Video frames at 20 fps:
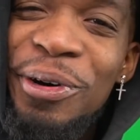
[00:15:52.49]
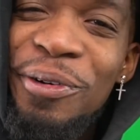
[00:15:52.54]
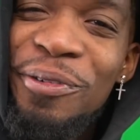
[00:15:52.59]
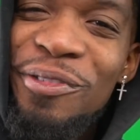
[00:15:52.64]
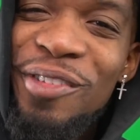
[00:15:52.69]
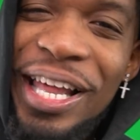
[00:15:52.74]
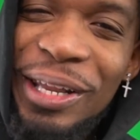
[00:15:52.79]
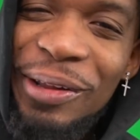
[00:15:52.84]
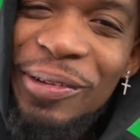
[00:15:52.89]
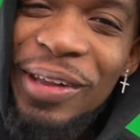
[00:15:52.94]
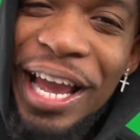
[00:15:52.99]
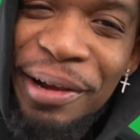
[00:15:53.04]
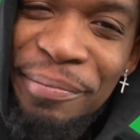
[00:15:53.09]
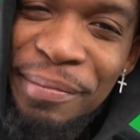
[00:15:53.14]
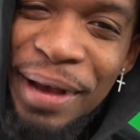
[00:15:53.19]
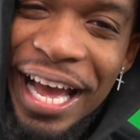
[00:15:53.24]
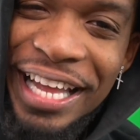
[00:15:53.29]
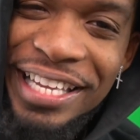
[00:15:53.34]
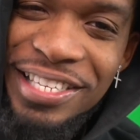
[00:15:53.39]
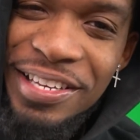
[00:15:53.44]
Go follow
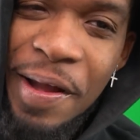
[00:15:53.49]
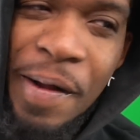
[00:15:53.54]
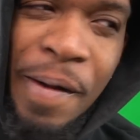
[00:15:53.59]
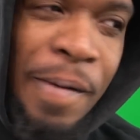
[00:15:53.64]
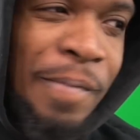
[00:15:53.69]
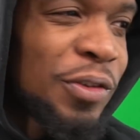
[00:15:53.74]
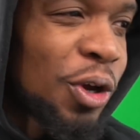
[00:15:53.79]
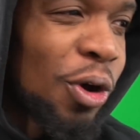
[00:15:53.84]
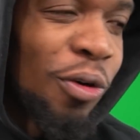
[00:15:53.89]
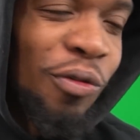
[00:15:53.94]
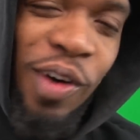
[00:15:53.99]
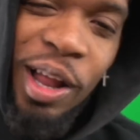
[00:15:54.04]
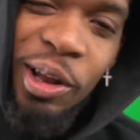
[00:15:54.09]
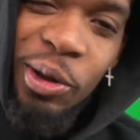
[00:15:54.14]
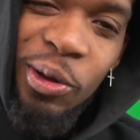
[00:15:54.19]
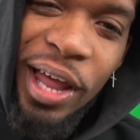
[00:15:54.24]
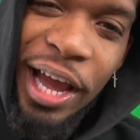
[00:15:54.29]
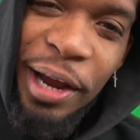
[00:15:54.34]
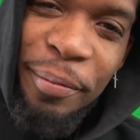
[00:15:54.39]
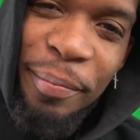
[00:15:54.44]
LikeMinds. Go
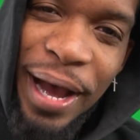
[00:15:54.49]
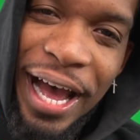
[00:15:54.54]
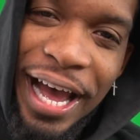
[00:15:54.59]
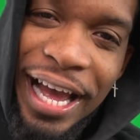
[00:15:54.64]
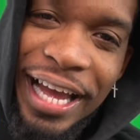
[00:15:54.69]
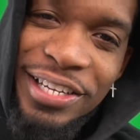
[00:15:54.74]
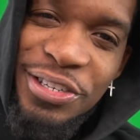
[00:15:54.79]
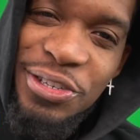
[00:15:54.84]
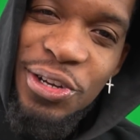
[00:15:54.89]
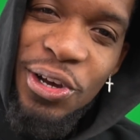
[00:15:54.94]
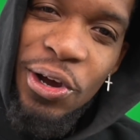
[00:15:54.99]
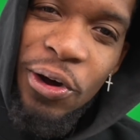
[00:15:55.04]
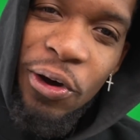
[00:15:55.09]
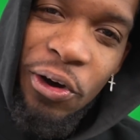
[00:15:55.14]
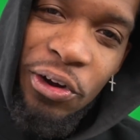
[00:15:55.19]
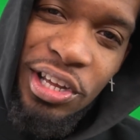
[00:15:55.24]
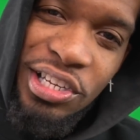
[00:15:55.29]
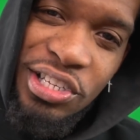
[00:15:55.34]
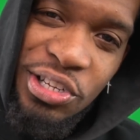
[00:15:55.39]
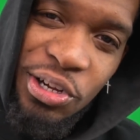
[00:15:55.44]
follow LikeMinds
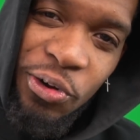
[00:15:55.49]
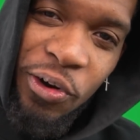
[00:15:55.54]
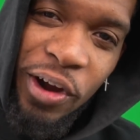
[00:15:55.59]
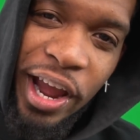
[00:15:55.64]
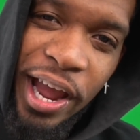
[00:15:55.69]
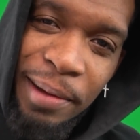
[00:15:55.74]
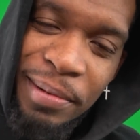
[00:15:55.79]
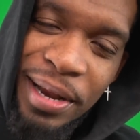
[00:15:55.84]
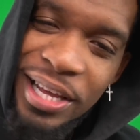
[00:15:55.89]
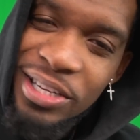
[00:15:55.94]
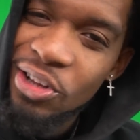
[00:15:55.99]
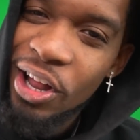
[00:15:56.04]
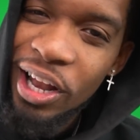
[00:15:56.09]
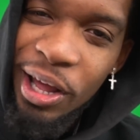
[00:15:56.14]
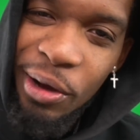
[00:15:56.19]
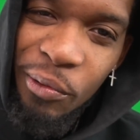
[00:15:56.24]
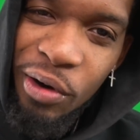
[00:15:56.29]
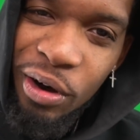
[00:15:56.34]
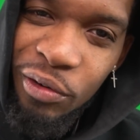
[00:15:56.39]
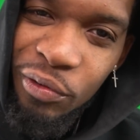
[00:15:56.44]
on Instagram. That's all
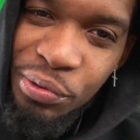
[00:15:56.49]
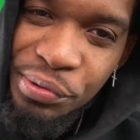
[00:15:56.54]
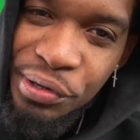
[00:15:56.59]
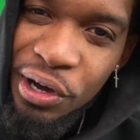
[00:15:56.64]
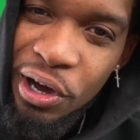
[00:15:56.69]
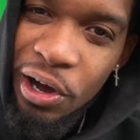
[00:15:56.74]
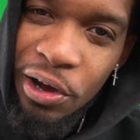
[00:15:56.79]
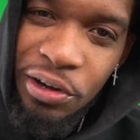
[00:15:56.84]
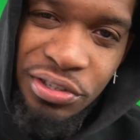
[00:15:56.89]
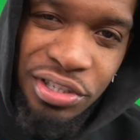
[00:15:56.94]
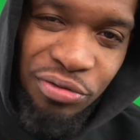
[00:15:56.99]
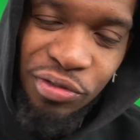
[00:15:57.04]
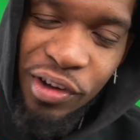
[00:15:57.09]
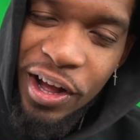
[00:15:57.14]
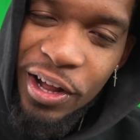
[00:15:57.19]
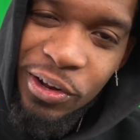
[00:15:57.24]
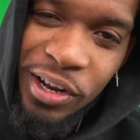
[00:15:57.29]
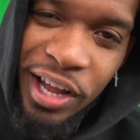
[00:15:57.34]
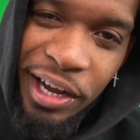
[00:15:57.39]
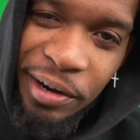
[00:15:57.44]
I want from y'all. Just
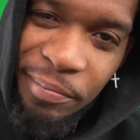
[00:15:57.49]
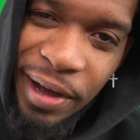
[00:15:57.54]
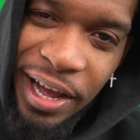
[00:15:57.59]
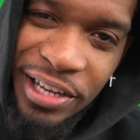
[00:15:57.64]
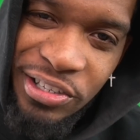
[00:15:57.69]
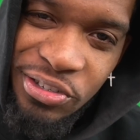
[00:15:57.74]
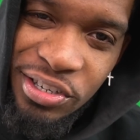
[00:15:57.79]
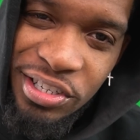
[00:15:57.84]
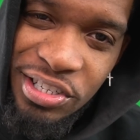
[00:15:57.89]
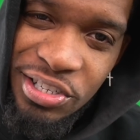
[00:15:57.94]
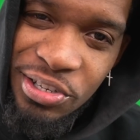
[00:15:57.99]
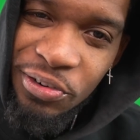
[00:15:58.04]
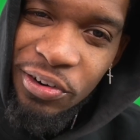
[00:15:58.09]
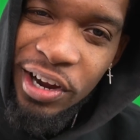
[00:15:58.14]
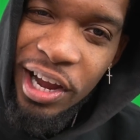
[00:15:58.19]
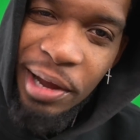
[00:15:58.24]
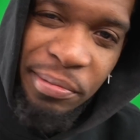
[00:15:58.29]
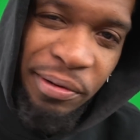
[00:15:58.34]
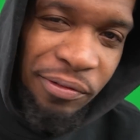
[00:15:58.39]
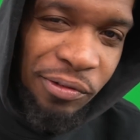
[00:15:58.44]
follow LikeMinds on
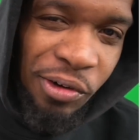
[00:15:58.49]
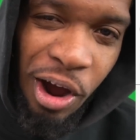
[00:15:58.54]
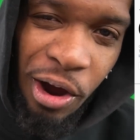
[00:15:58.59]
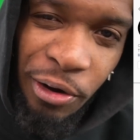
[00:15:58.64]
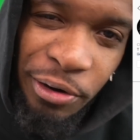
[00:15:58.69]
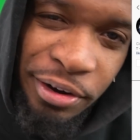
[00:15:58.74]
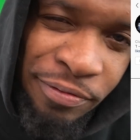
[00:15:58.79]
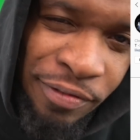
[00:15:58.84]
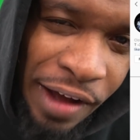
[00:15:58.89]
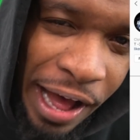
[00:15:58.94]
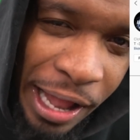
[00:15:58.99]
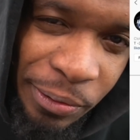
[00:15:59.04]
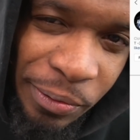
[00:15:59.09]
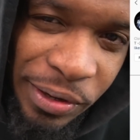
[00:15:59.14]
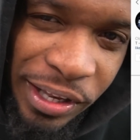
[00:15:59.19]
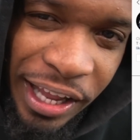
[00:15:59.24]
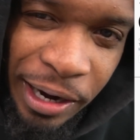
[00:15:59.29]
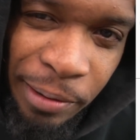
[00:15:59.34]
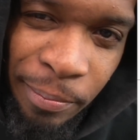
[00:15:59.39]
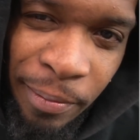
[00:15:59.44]
Instagram. If you're already
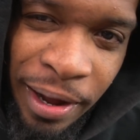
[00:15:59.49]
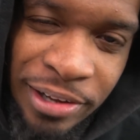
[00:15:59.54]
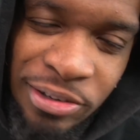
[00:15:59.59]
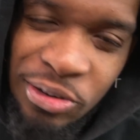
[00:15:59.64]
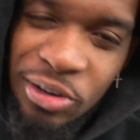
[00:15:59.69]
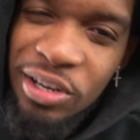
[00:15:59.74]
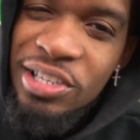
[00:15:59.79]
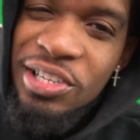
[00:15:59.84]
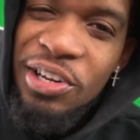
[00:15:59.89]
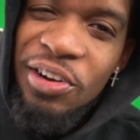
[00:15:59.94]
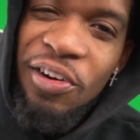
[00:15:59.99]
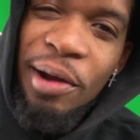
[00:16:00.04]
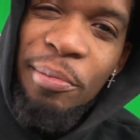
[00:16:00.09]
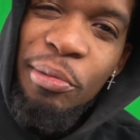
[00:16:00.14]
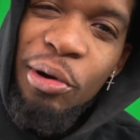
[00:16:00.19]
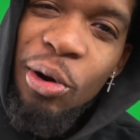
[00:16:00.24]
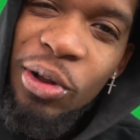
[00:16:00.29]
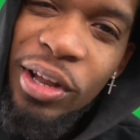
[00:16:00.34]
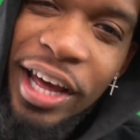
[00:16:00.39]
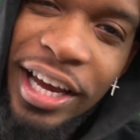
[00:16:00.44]
following LikeMinds on
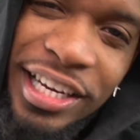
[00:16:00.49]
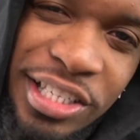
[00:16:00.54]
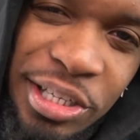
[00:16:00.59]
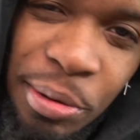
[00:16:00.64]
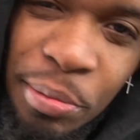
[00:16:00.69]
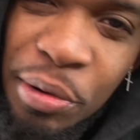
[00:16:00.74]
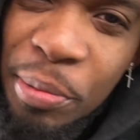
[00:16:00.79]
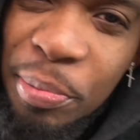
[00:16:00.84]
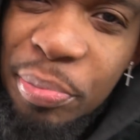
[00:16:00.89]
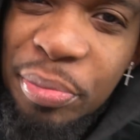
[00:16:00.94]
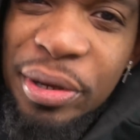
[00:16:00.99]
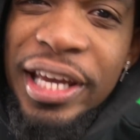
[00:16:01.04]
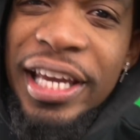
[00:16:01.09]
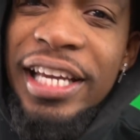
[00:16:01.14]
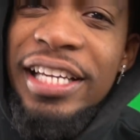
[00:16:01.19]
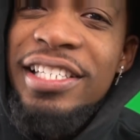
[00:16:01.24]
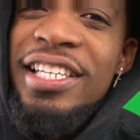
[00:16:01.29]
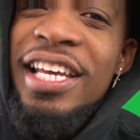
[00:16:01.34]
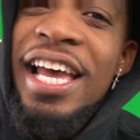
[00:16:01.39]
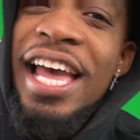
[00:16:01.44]
Instagram, go like some of the
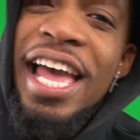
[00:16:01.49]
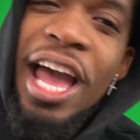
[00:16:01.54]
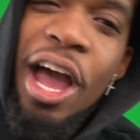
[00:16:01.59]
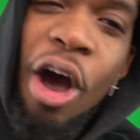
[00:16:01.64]
pics.